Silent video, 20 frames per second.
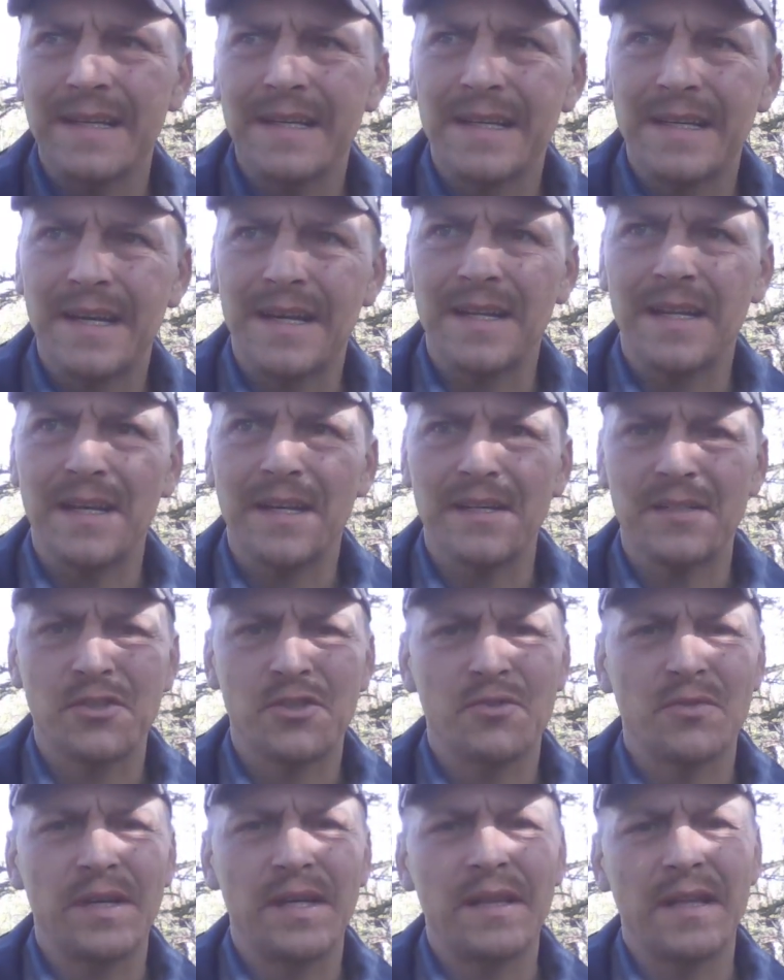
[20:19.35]
kind of like a
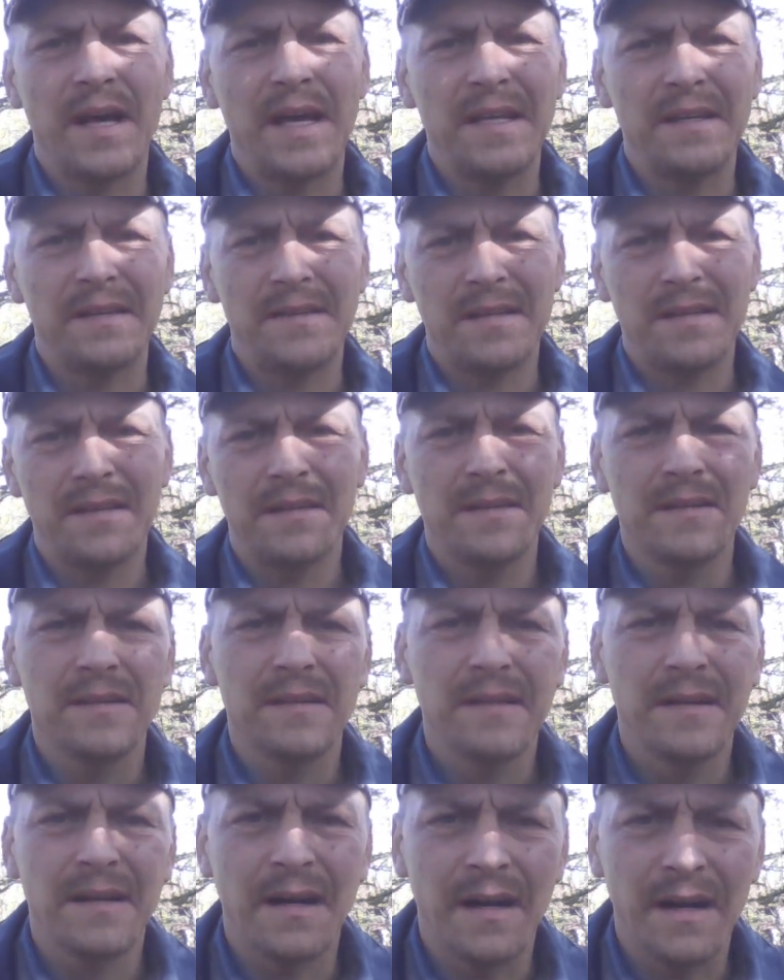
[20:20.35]
street light,
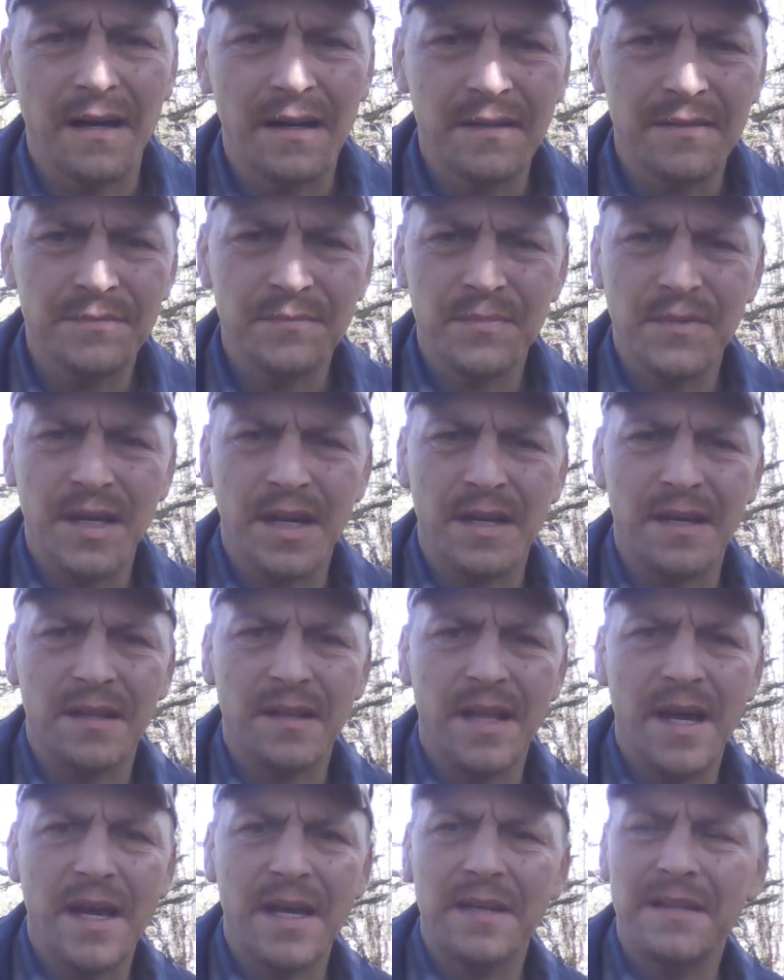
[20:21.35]
uh, kind of
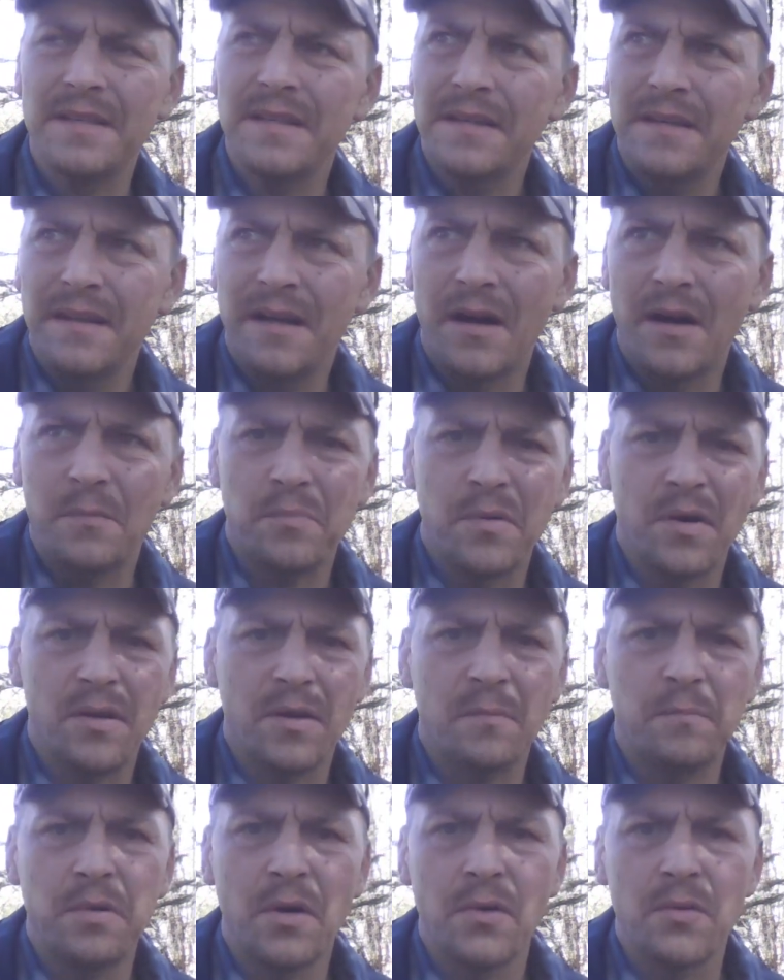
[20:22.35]
light up on a
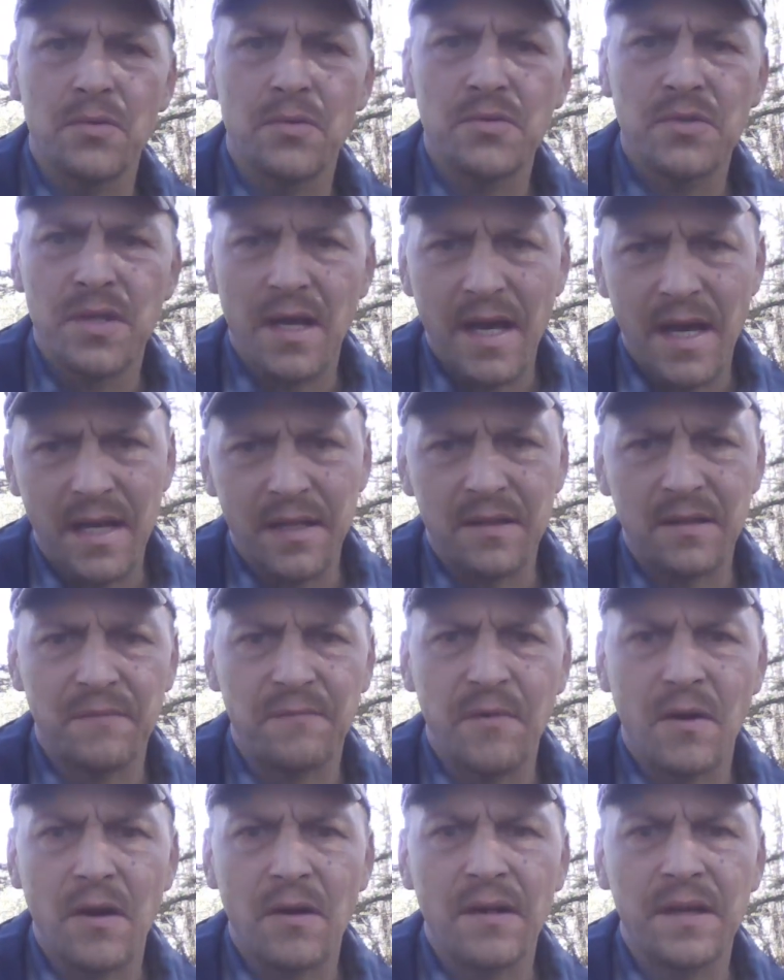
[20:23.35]
post at the
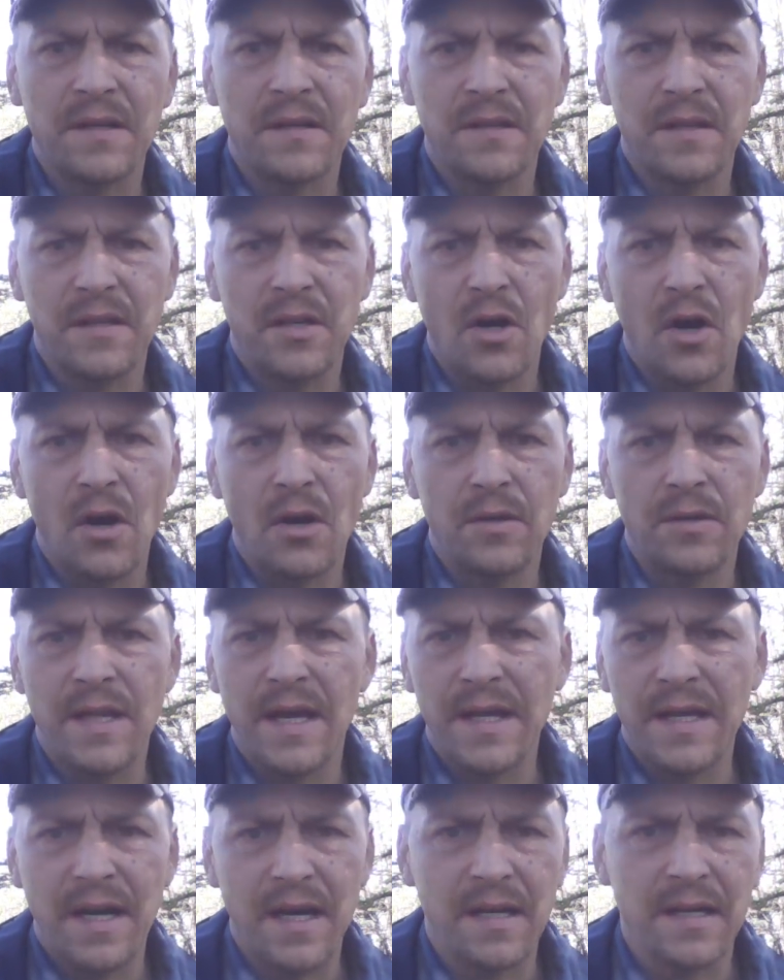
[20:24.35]
far end of the yard
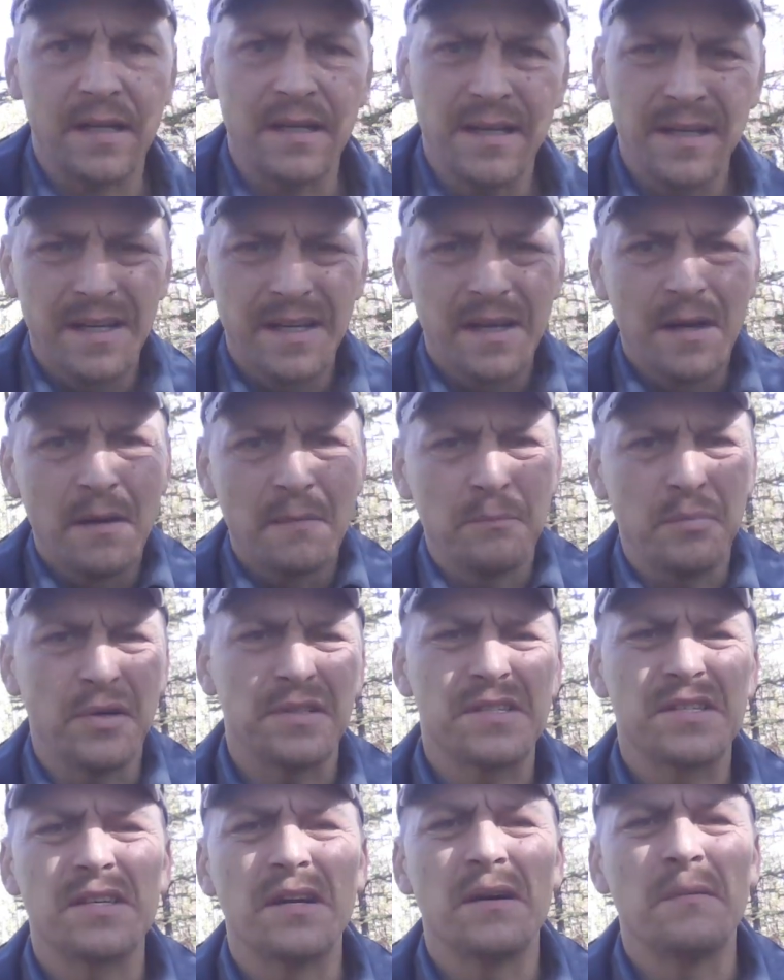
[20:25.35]
that kind of put
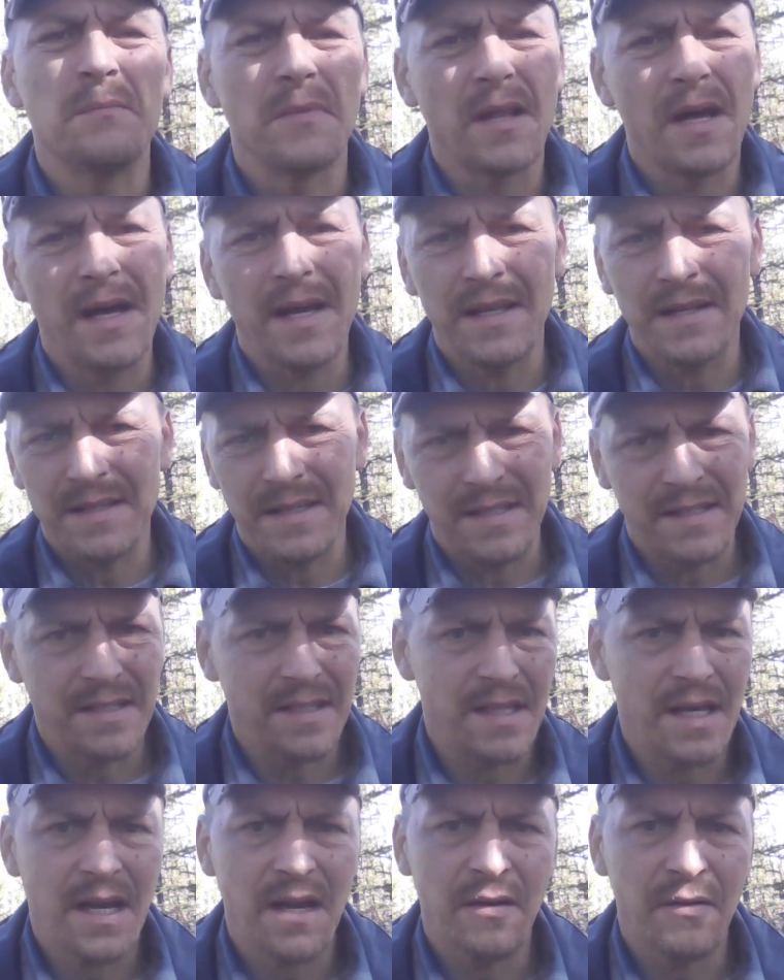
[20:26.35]
some light into
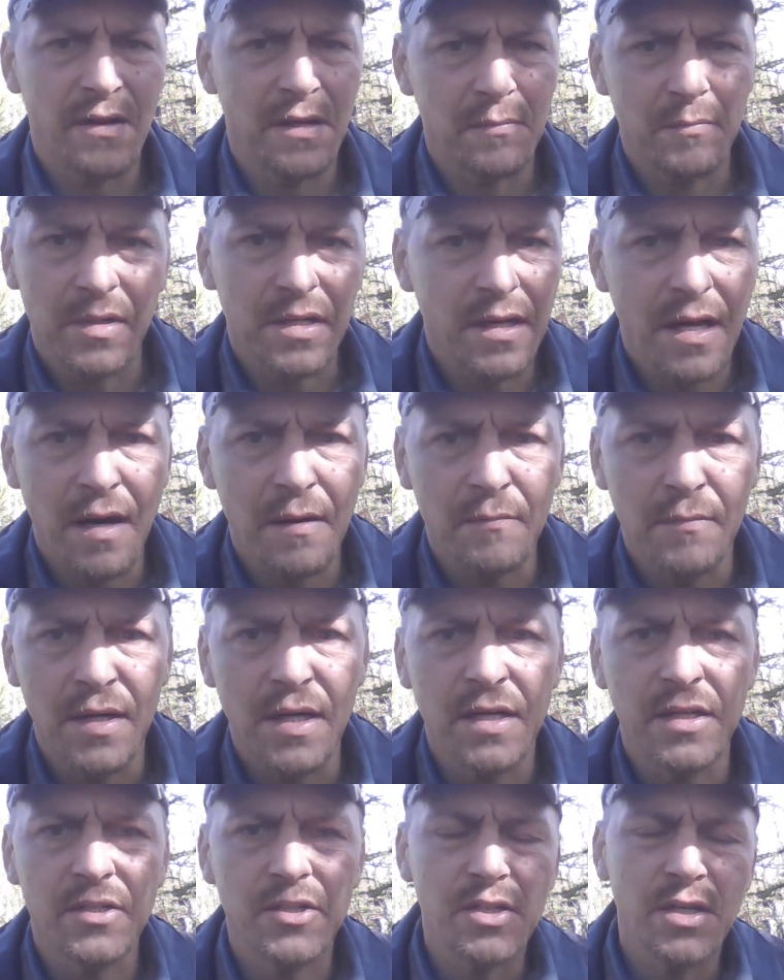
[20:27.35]
the area, but not much.